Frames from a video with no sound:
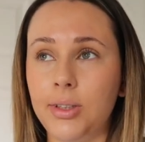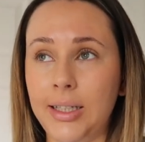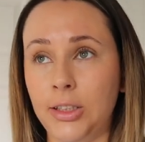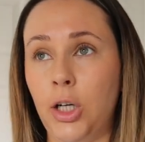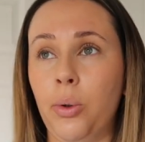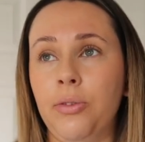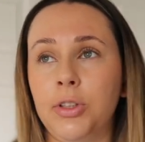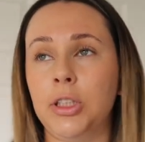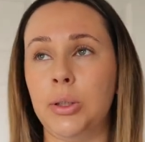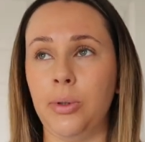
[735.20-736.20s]
a total
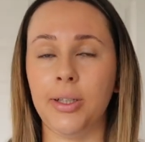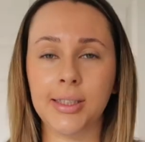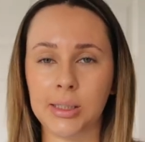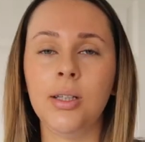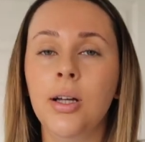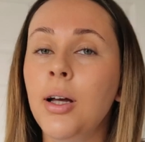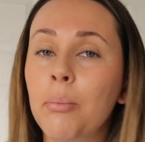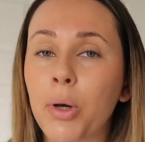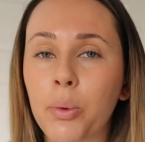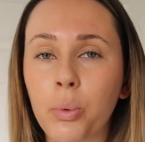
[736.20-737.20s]
of two nights,
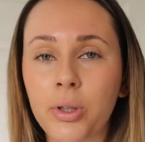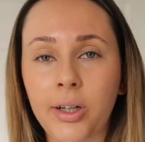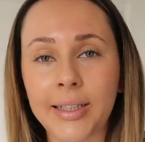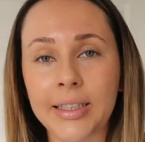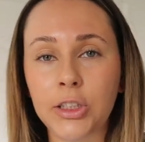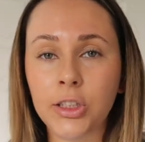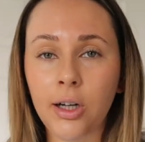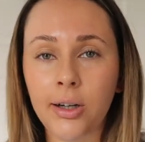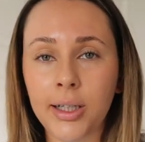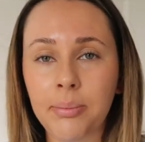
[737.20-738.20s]
like one night each
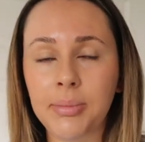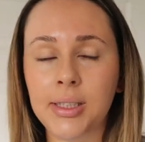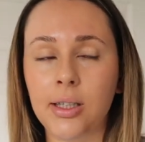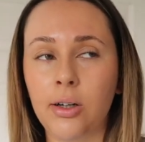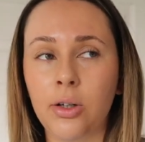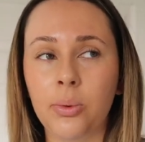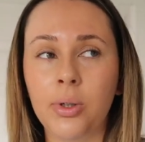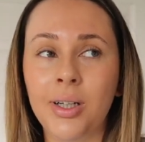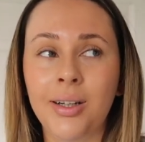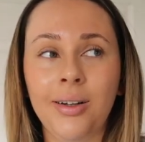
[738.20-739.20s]
time,
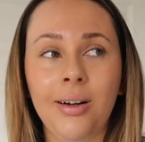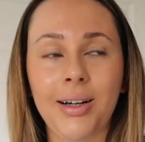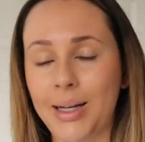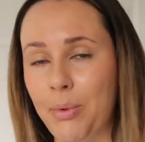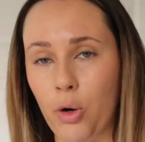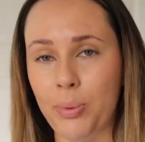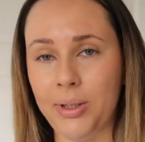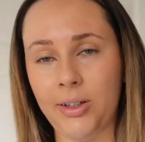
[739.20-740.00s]
so I am hoping.